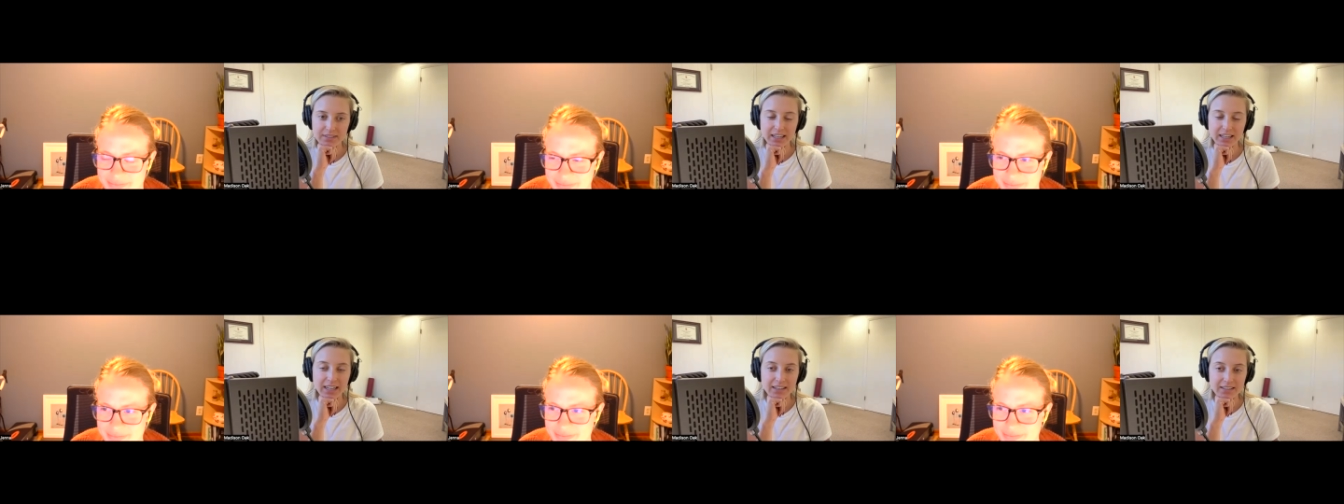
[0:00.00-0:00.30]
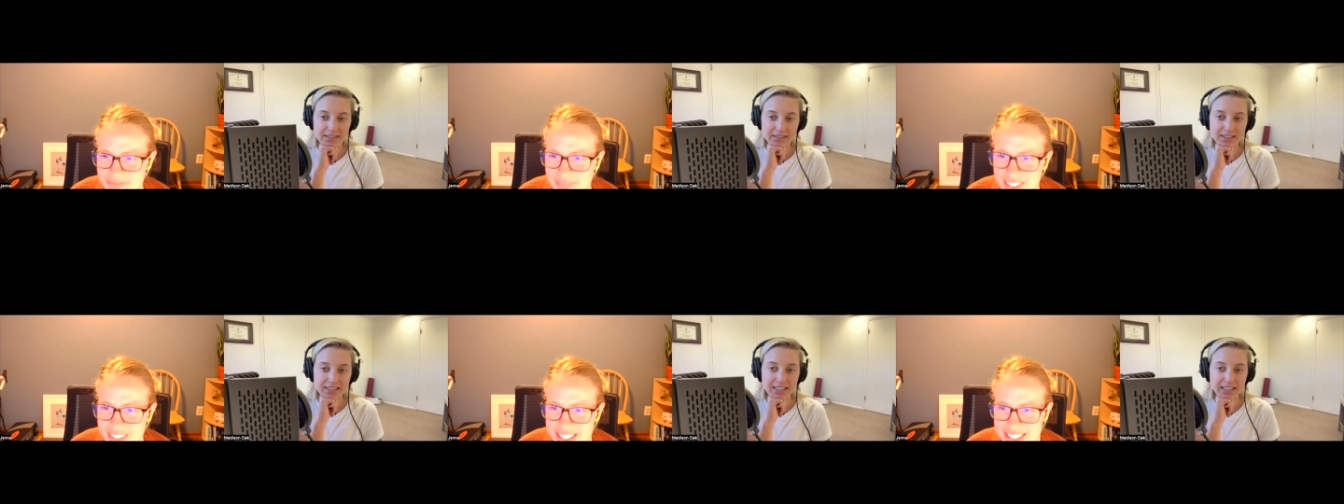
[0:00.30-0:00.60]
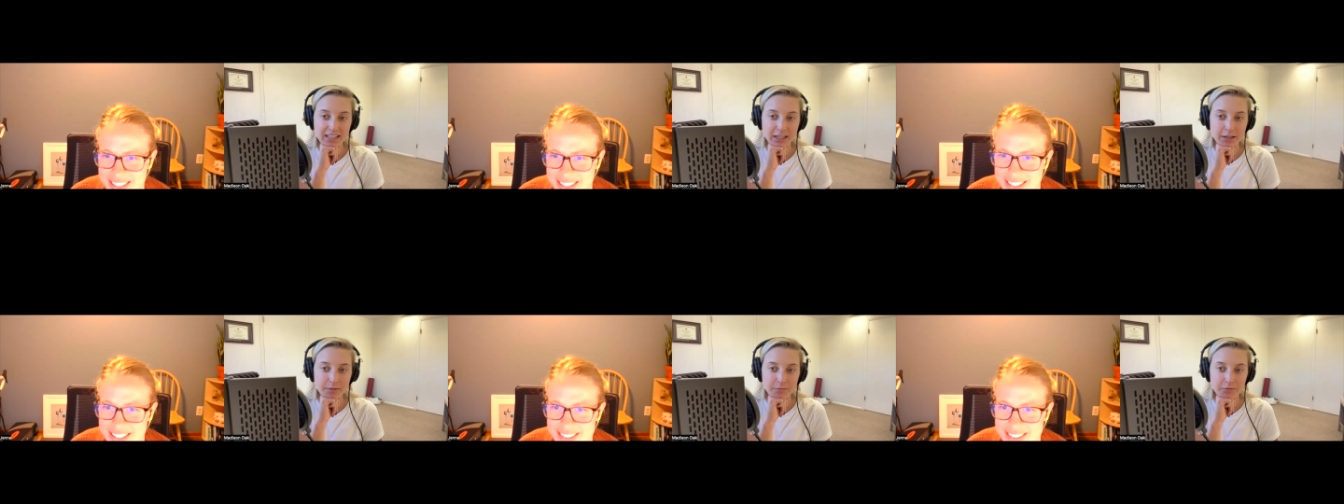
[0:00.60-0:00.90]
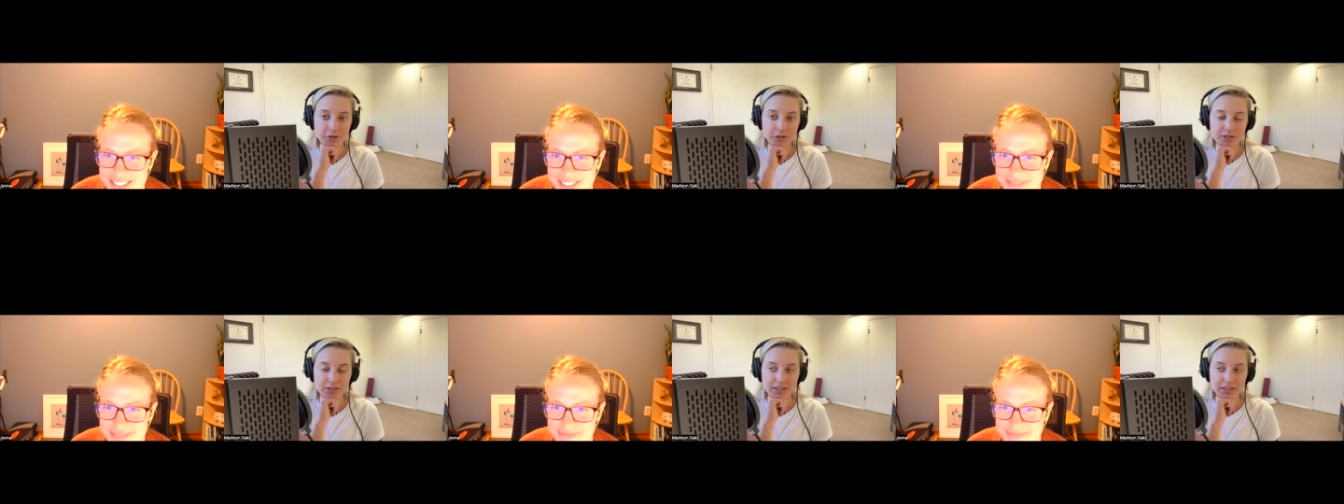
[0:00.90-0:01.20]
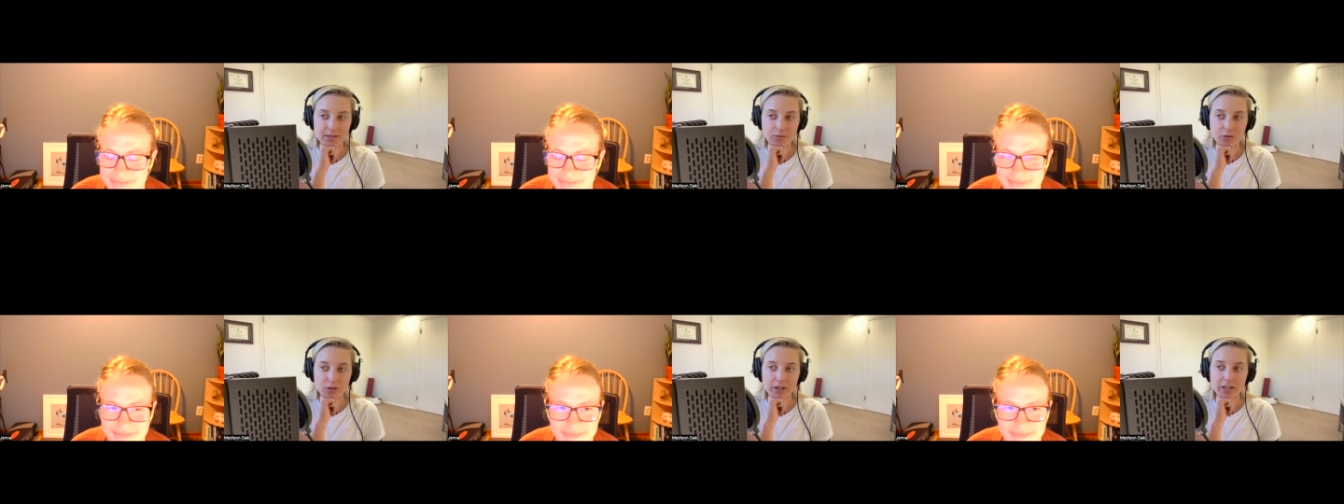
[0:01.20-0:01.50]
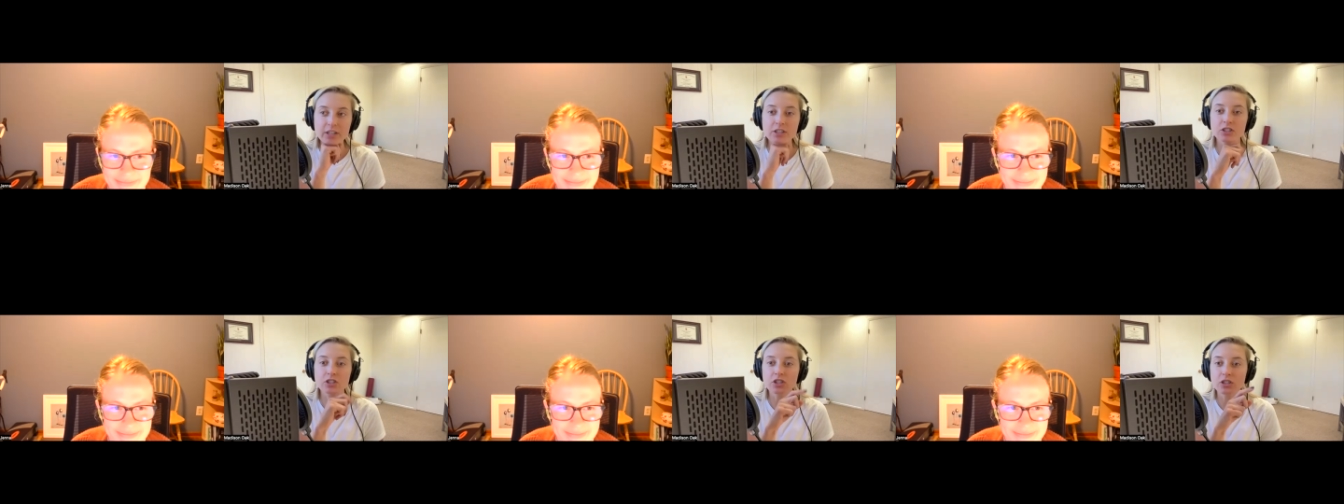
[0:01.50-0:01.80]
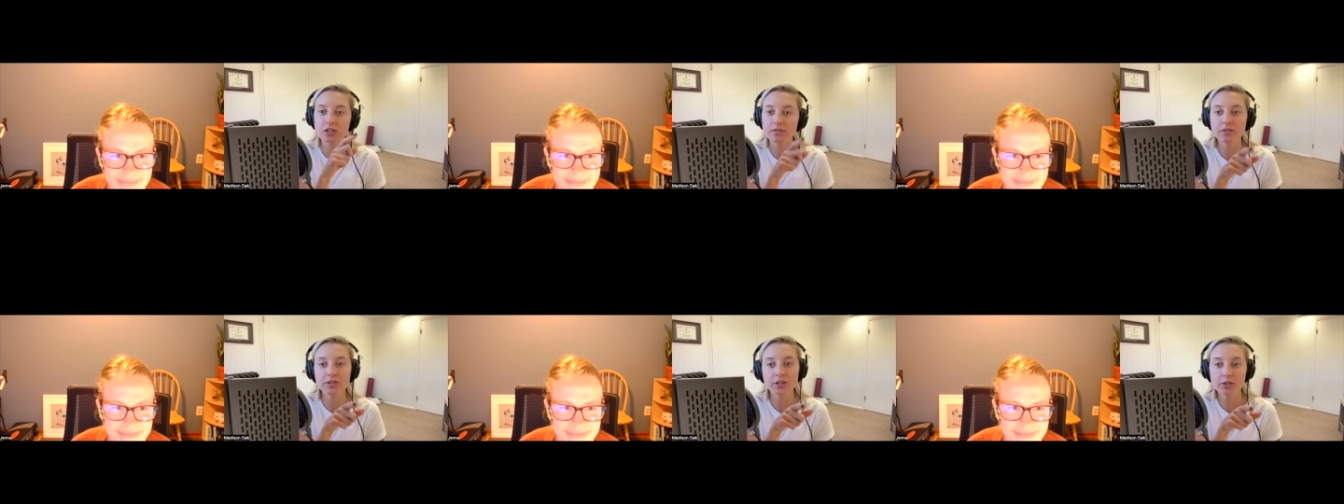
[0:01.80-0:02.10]
And getting yes. up first thing in the morning is
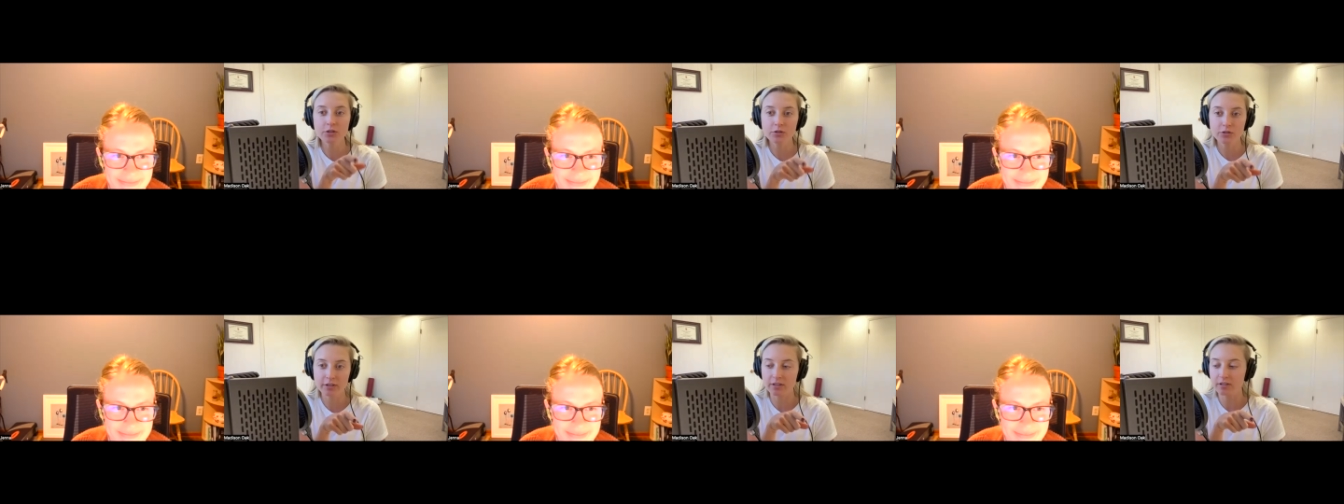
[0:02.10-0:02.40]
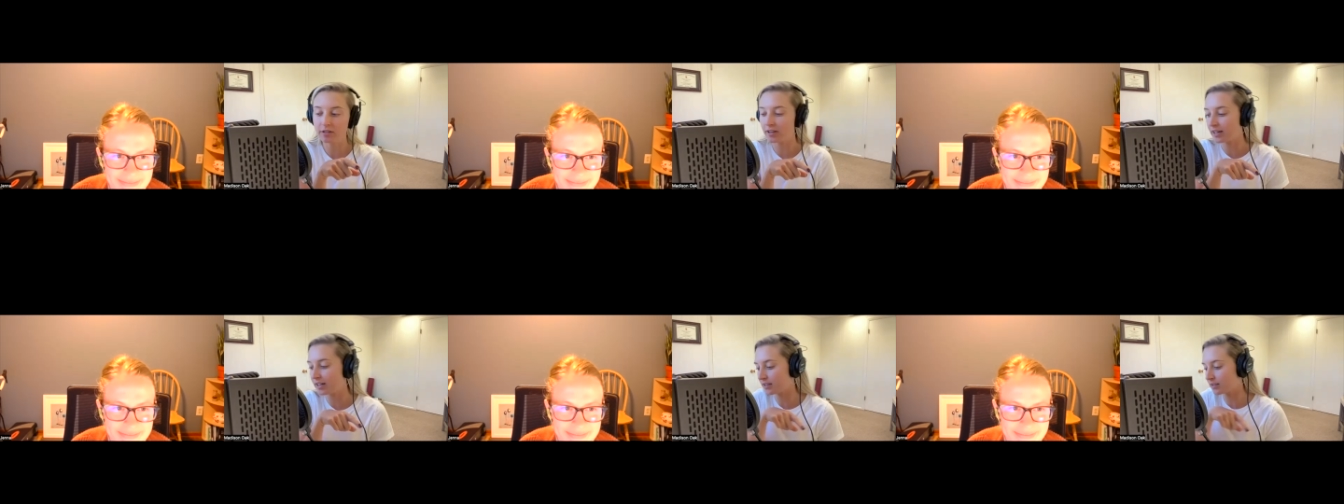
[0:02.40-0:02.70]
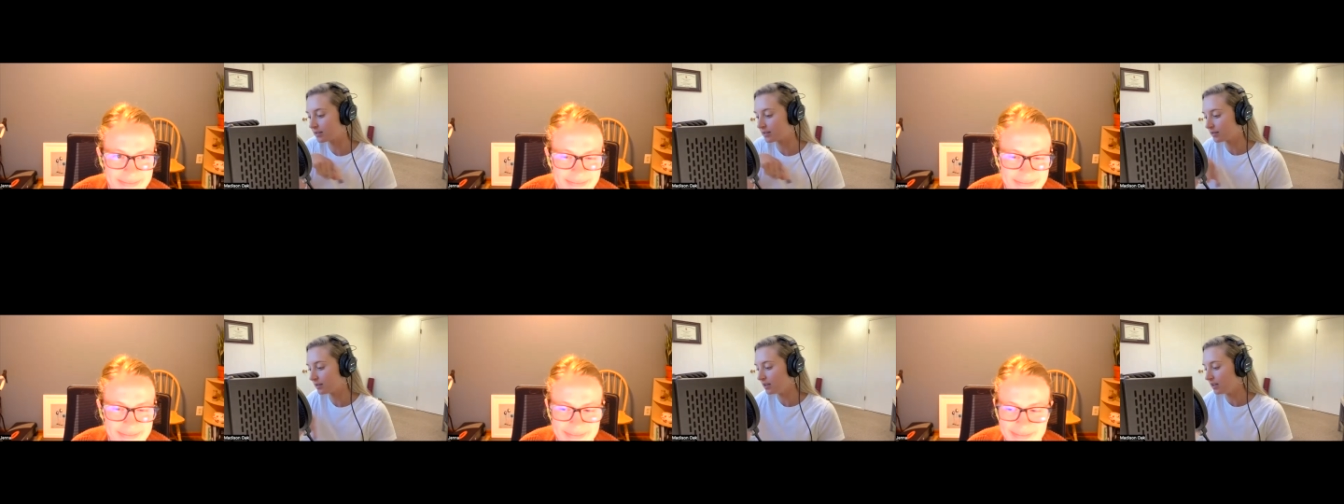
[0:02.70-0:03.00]
good for your adrenal glands.